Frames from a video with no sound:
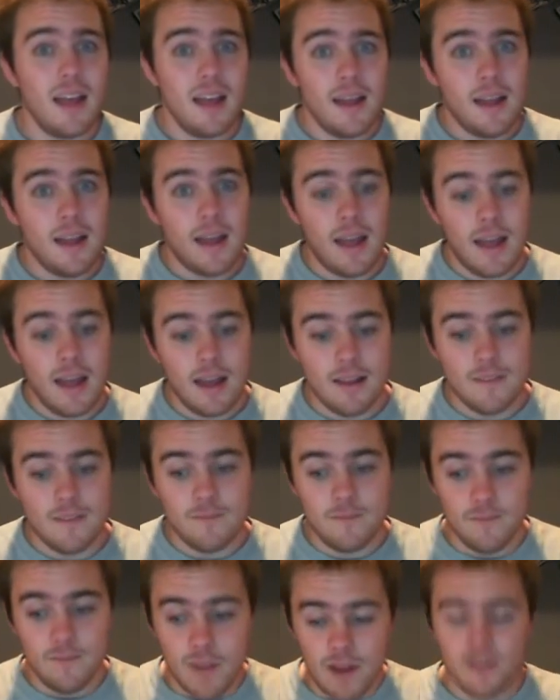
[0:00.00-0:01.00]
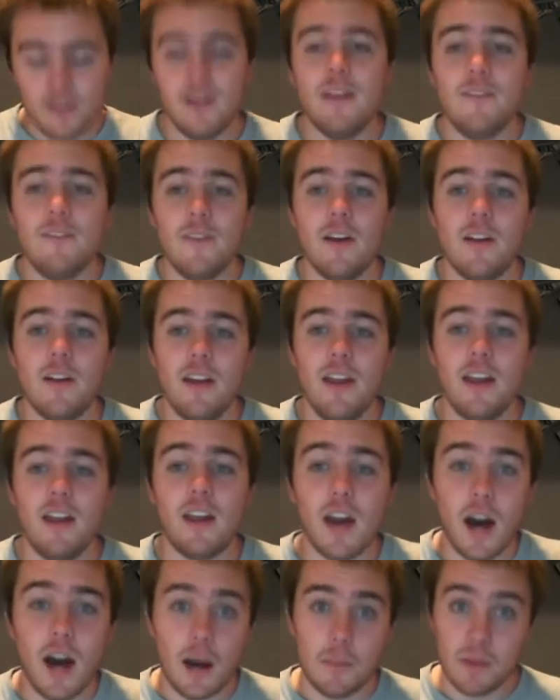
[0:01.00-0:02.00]
had very, very
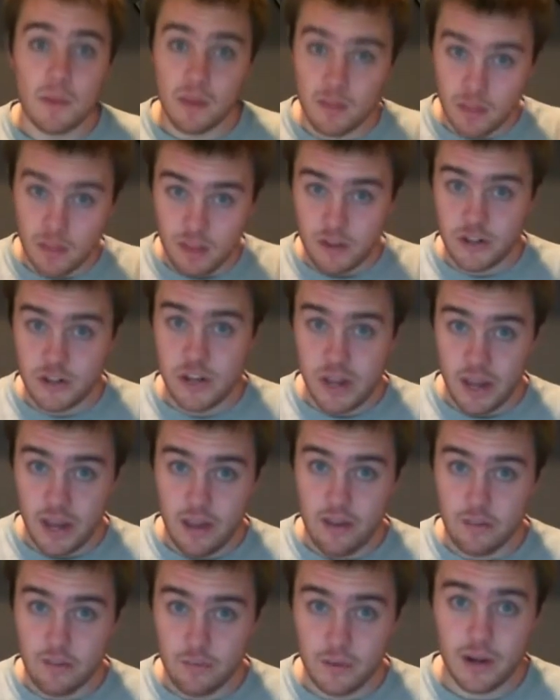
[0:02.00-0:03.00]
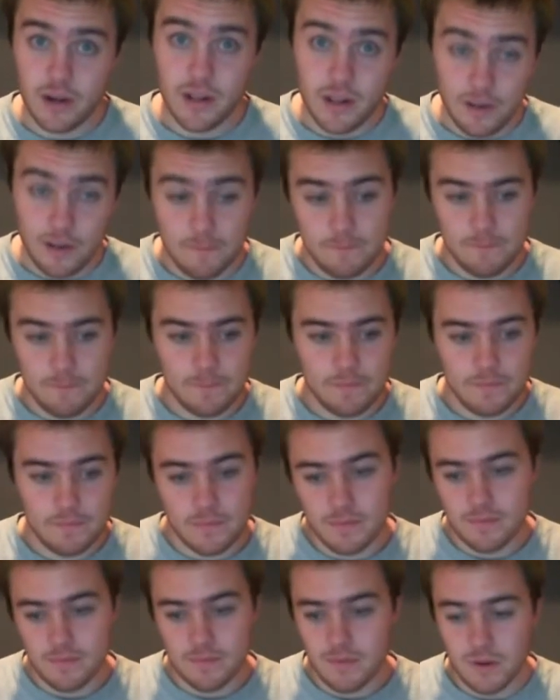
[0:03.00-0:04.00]
common cliches when it comes
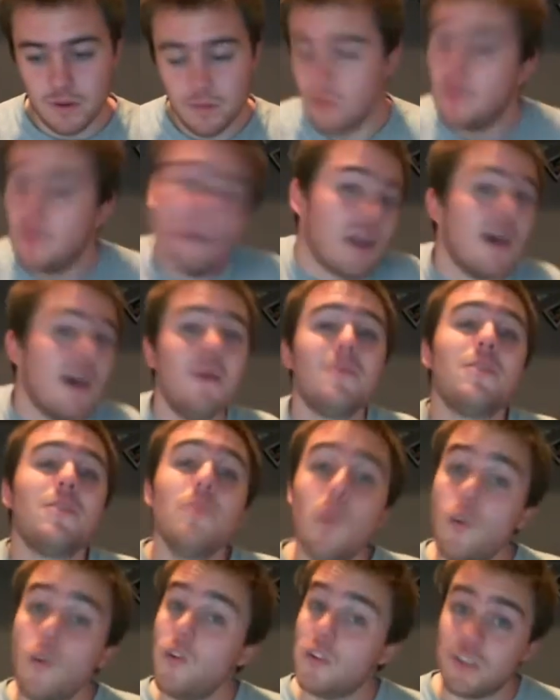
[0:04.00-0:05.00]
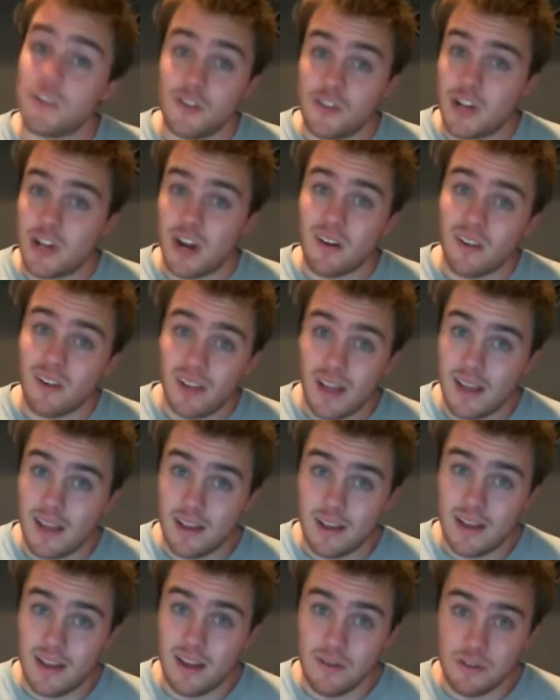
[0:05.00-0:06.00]
to movies in general.
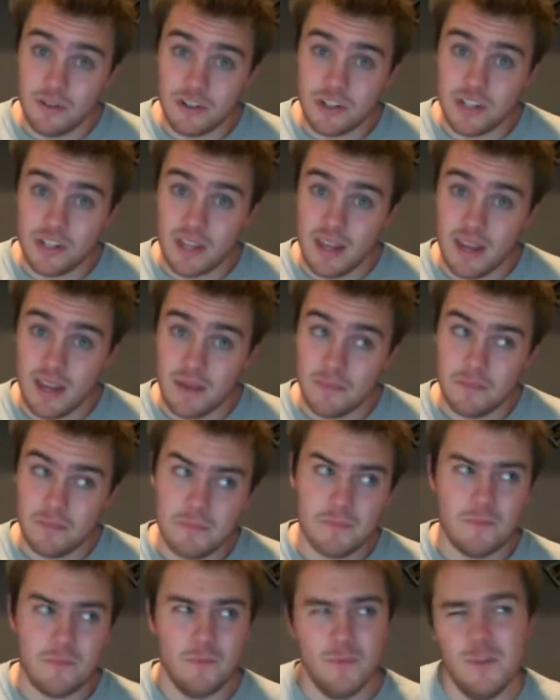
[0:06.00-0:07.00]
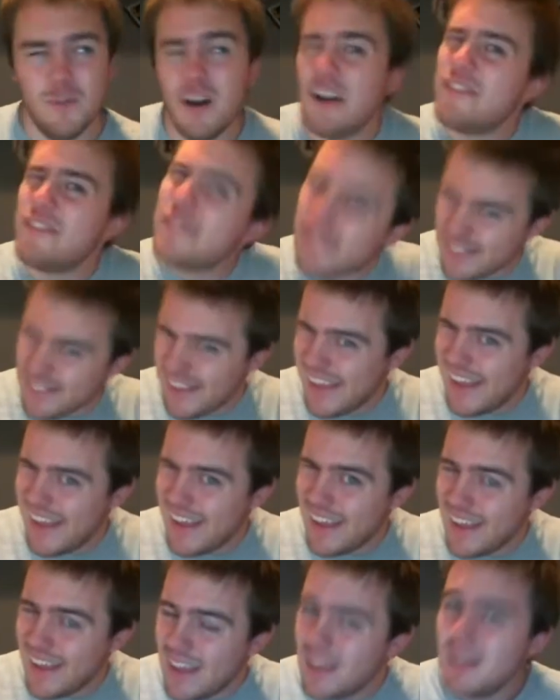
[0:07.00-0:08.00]
I would say
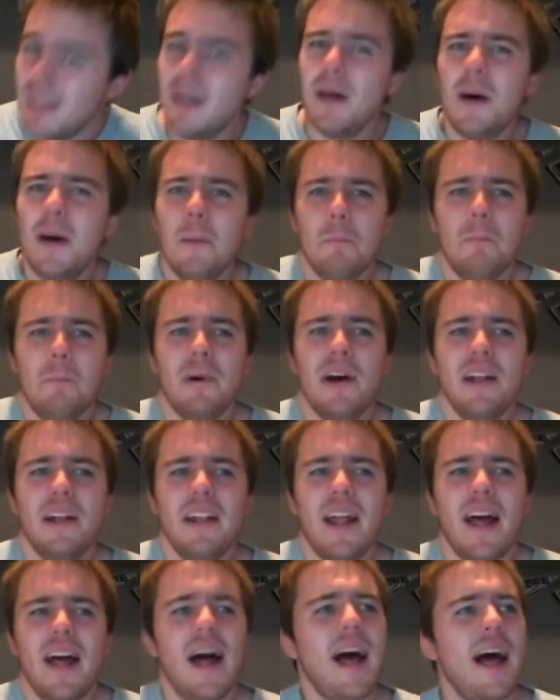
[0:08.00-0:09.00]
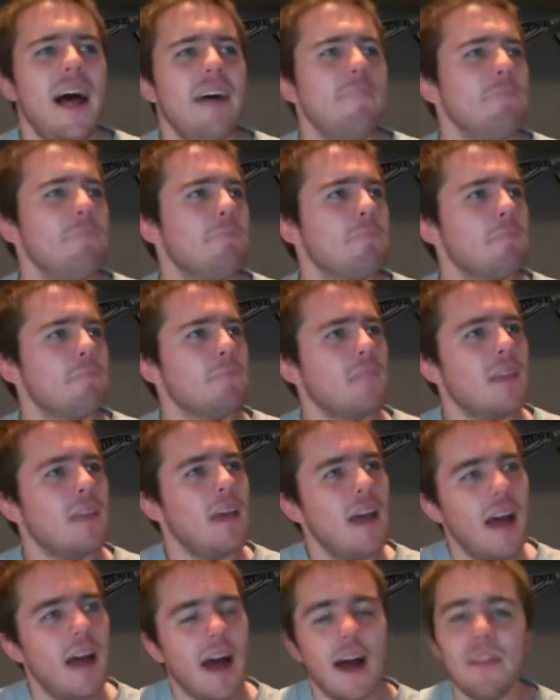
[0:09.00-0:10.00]
roughly, but
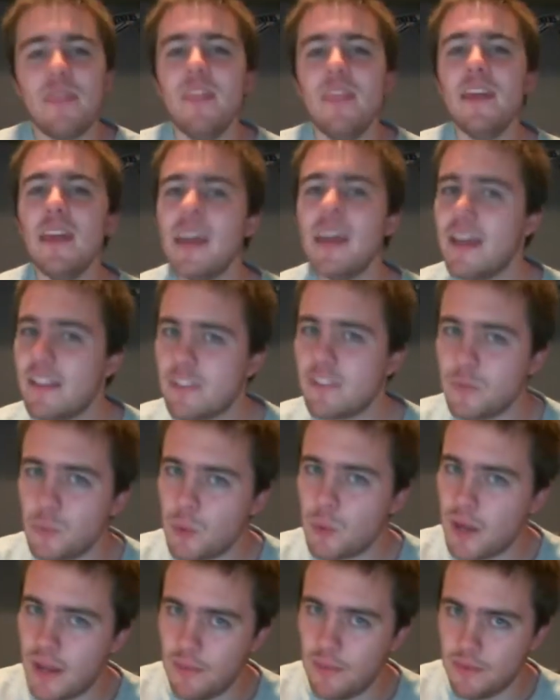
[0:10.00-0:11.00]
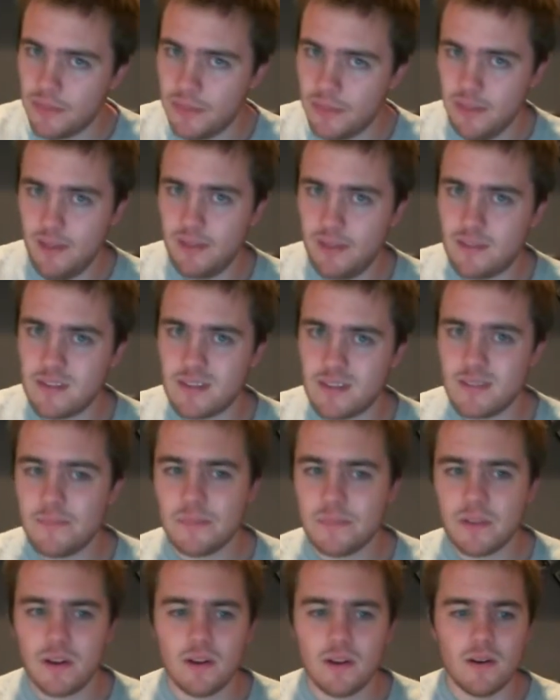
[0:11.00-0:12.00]
I think it gets away with it.
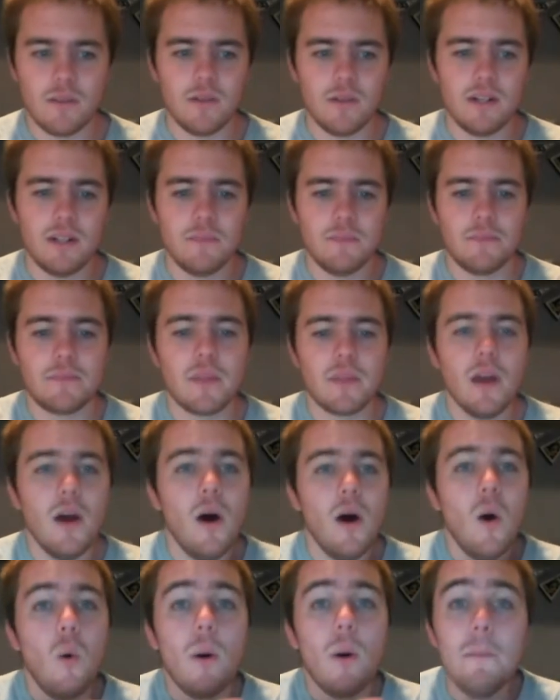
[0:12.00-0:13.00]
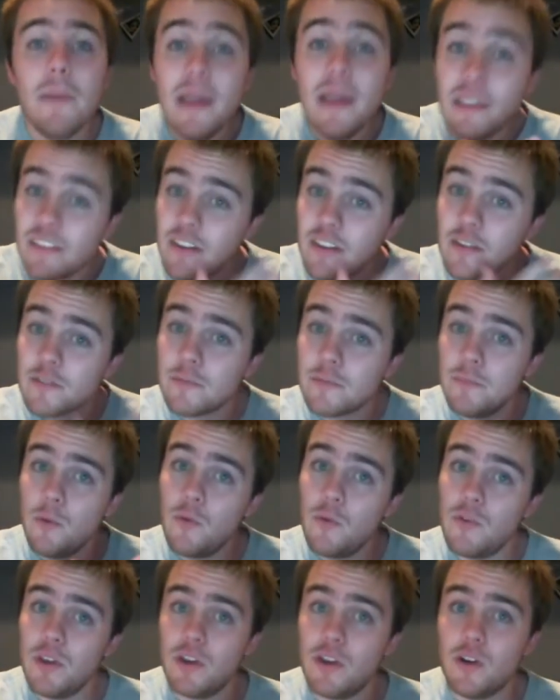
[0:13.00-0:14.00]
Or well, what makes this
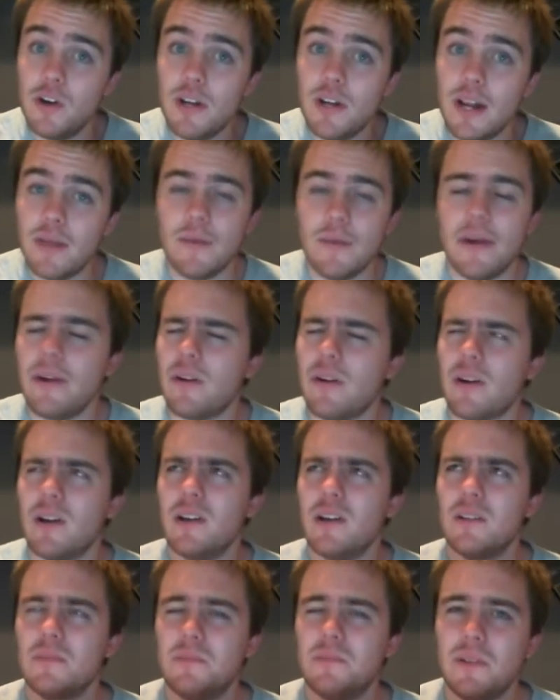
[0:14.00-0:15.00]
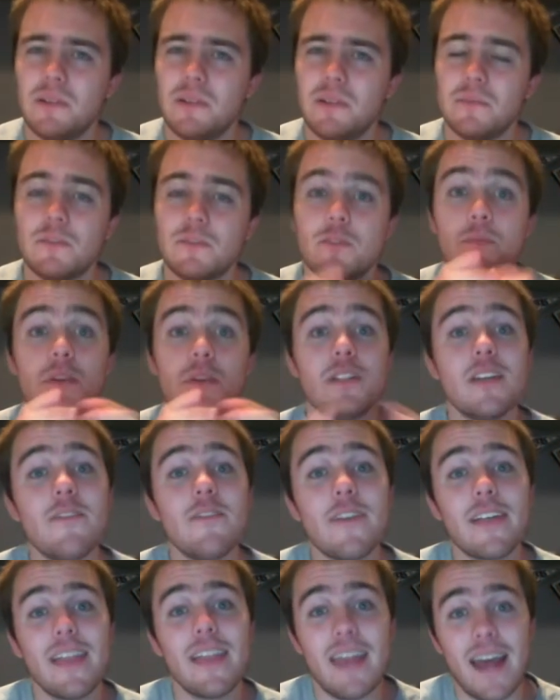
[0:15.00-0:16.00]
movie good anyway, or well,
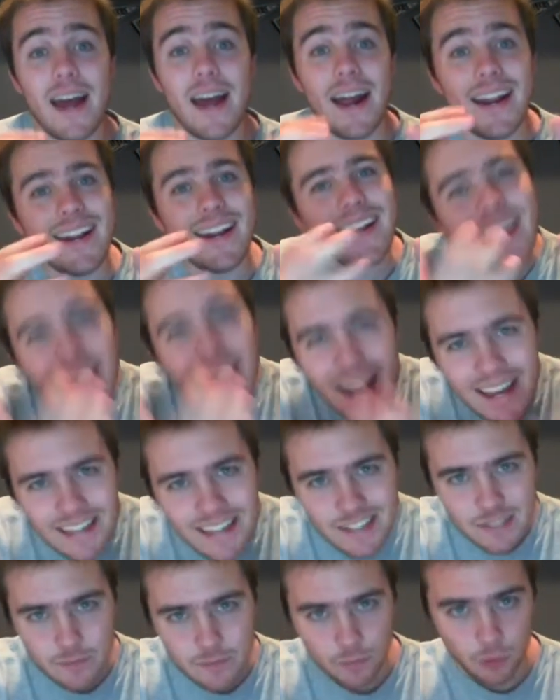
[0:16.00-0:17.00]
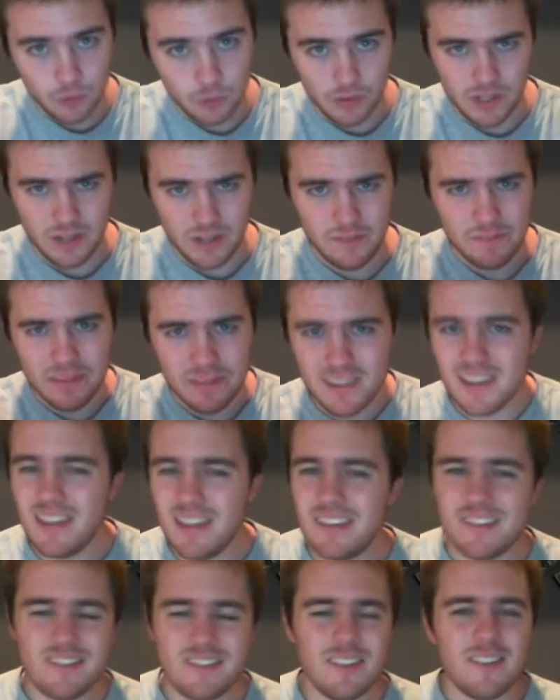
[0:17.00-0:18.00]
specifically a nice movie,
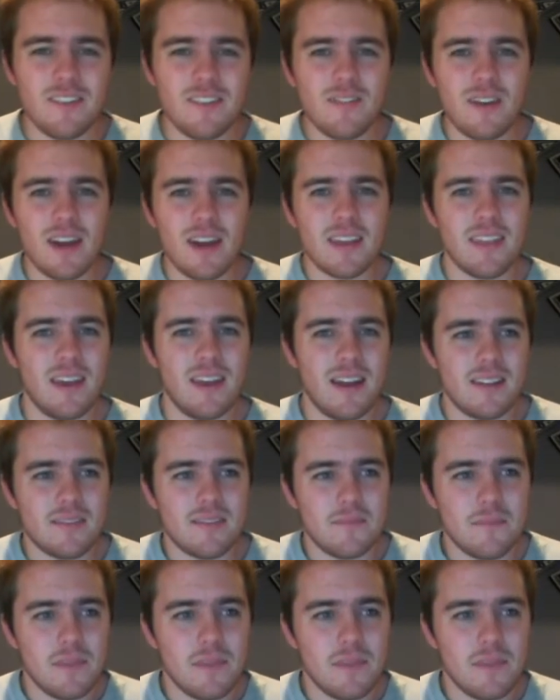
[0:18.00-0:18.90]
is just the fact that